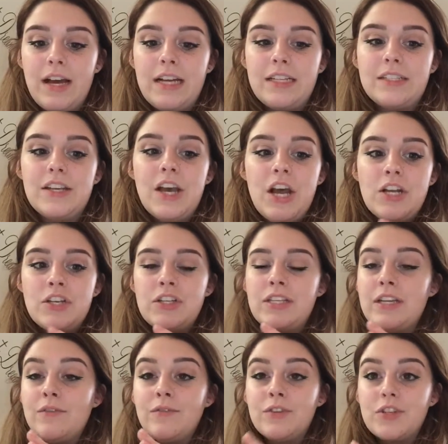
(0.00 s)
and just
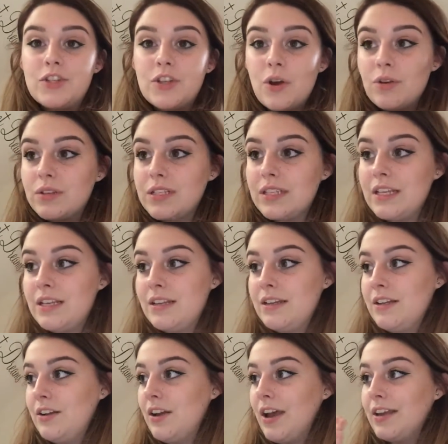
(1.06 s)
the different shots and
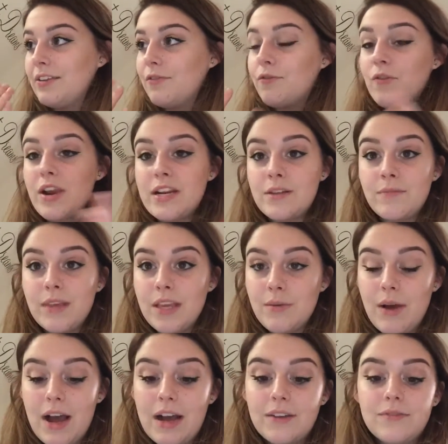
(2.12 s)
the like freedom that you
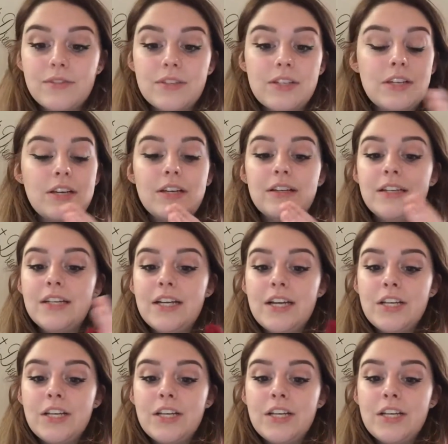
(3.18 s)
have to